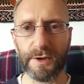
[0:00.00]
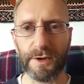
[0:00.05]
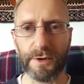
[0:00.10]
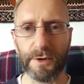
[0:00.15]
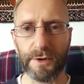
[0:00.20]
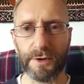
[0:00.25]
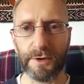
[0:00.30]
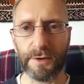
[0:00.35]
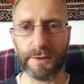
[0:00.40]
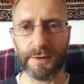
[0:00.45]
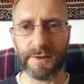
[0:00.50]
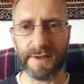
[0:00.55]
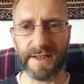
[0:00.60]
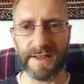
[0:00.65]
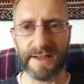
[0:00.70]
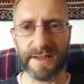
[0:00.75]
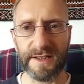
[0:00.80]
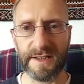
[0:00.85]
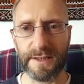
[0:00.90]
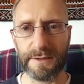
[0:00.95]
or
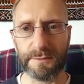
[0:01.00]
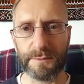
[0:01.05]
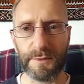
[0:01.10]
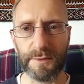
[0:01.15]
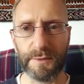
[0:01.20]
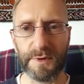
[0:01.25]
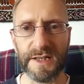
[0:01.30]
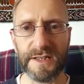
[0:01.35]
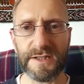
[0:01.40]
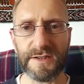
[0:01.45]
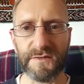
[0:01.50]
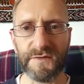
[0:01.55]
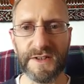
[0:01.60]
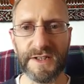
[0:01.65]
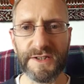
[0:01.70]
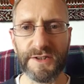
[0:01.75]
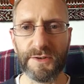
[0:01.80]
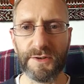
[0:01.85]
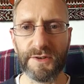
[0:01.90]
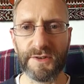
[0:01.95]
a range of
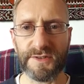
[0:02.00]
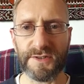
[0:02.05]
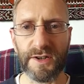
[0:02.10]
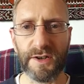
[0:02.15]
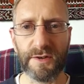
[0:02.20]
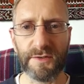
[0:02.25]
videos